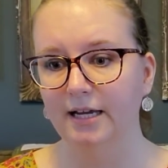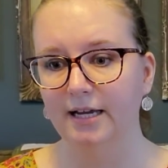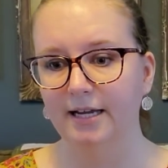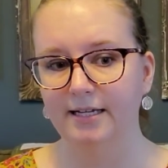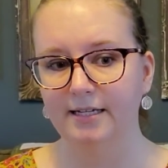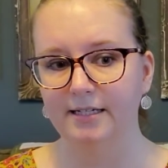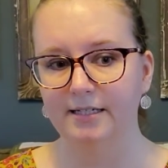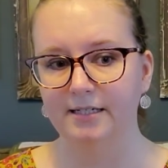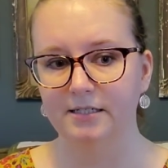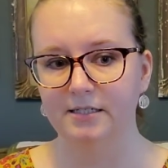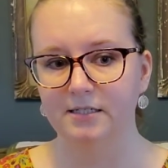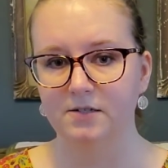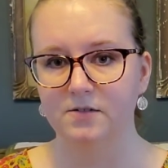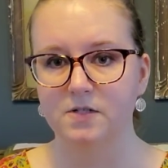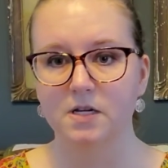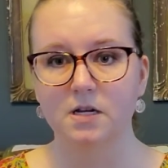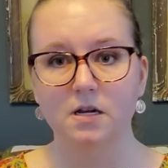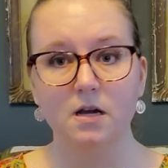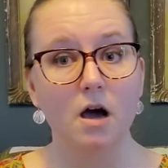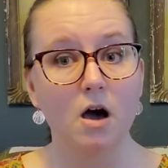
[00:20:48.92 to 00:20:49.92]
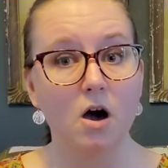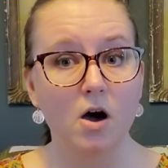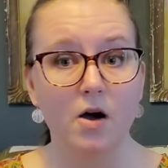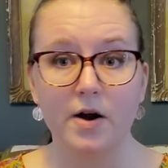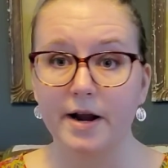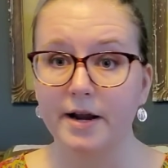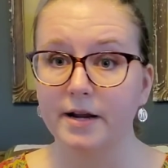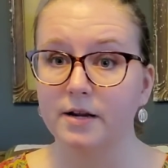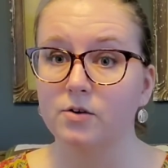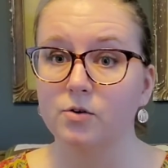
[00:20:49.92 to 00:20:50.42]
And I was like, all
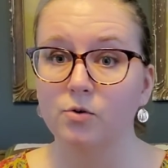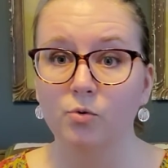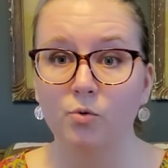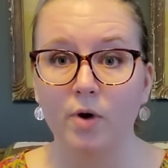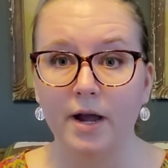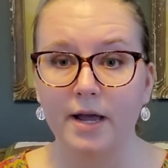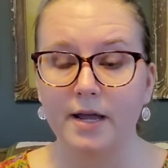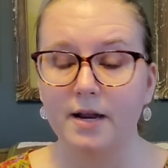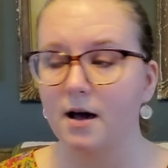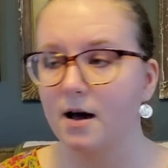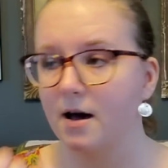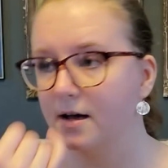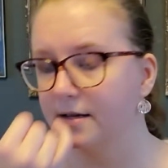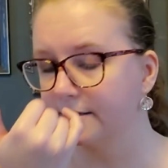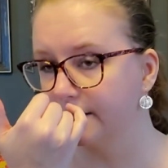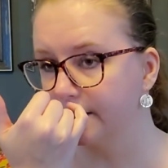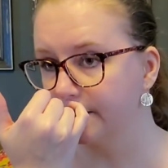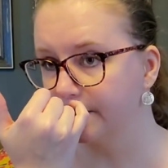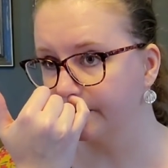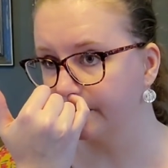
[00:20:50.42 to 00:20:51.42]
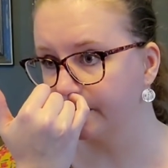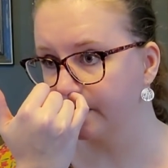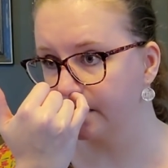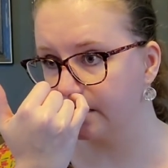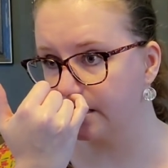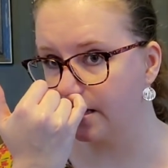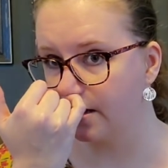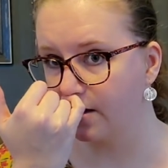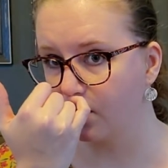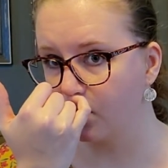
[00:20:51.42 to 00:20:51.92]
right, great, awesome.
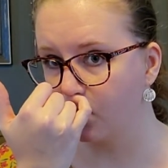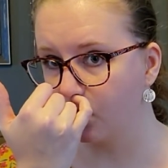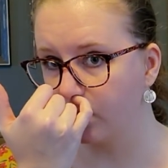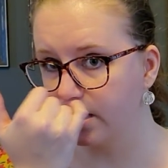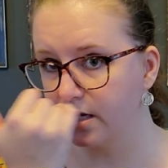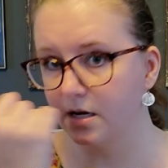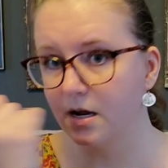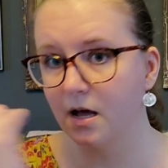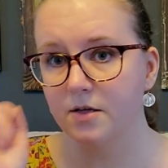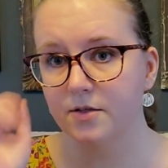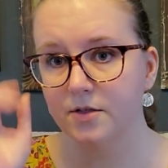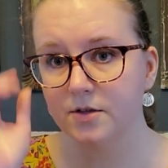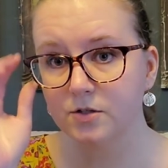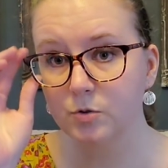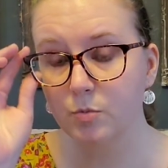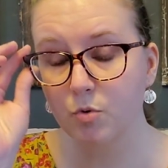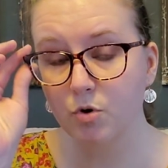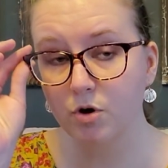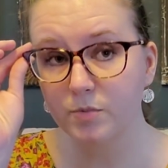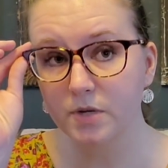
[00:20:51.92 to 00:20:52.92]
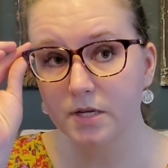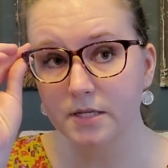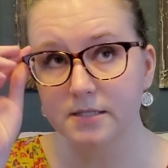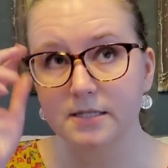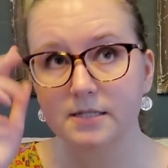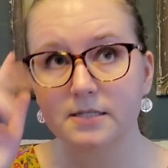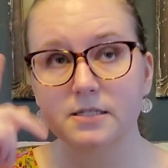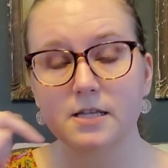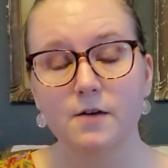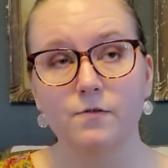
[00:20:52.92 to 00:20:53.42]
So we get all those appointments
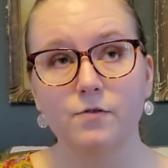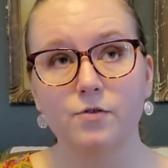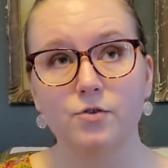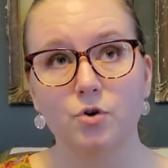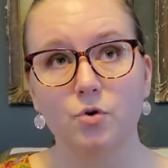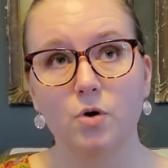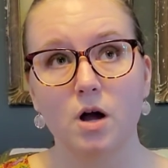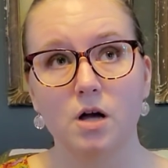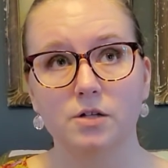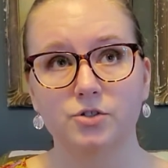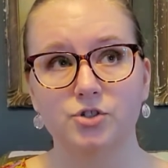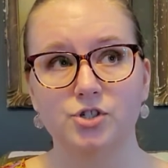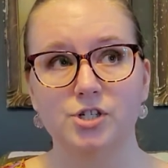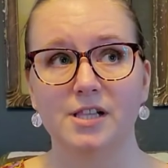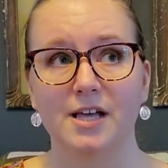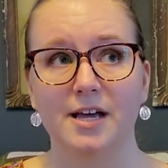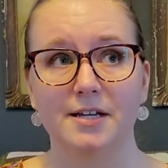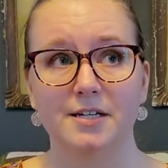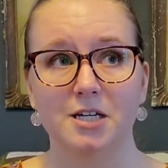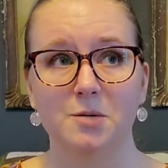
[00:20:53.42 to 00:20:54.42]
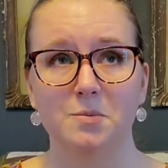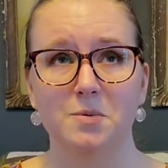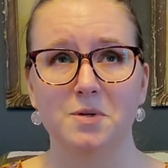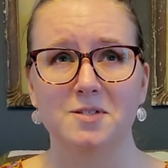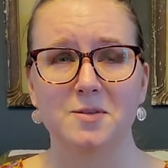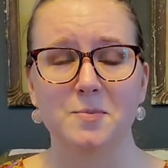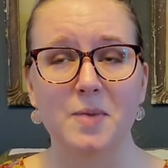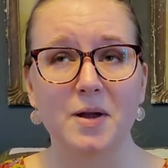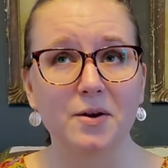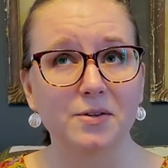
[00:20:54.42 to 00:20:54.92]
except for neurology lined up
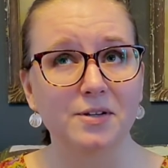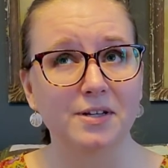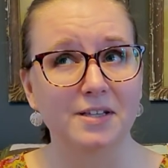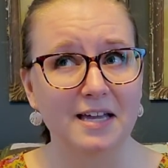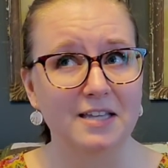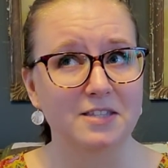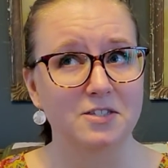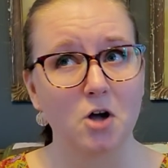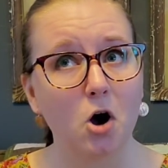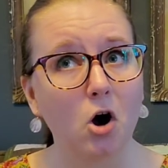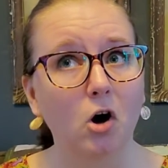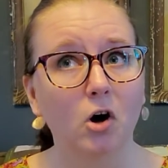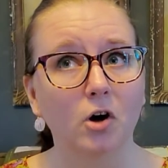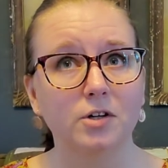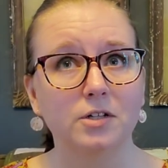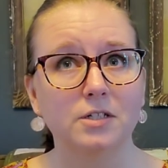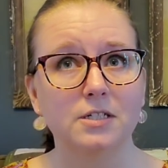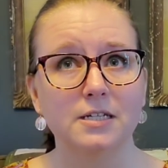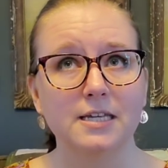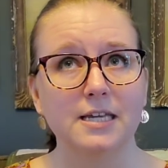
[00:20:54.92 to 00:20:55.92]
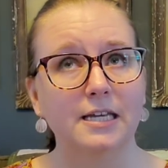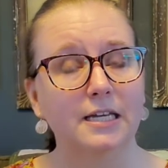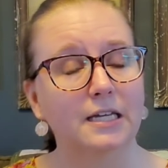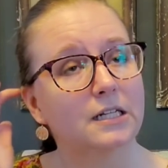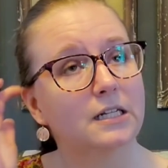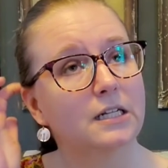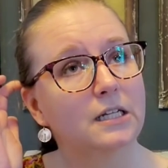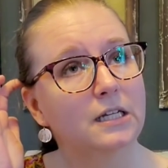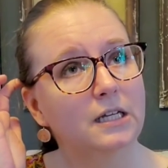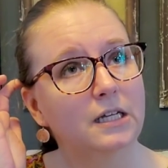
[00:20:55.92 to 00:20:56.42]
because apparently that's hard to
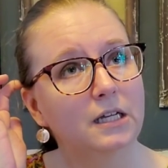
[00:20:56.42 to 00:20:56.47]
get.